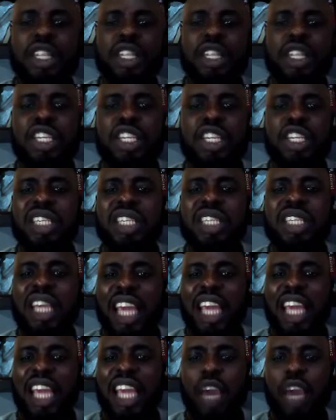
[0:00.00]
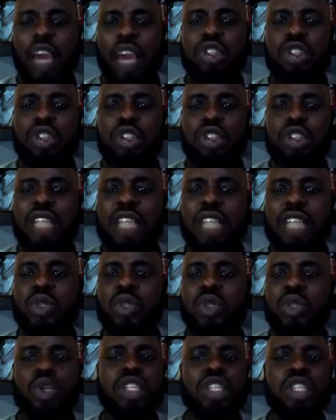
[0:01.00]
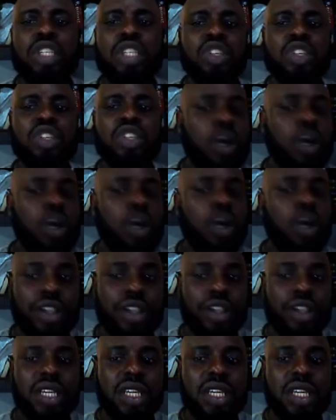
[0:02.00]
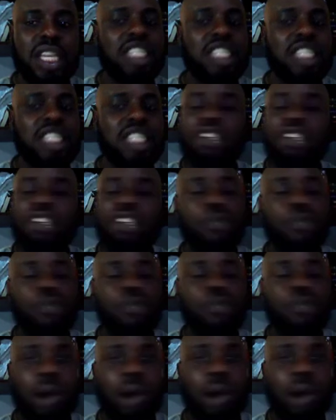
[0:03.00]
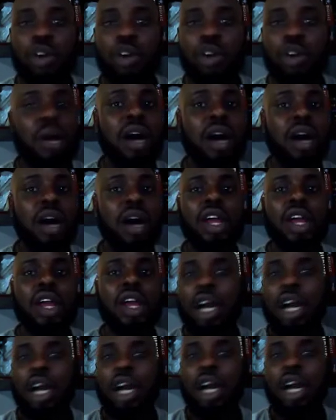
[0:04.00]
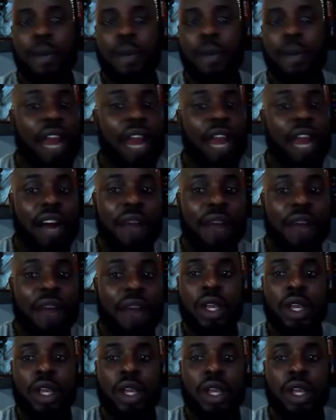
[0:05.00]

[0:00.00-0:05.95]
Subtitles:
This is in contrast to the traditional currency. It is different from our normal naira.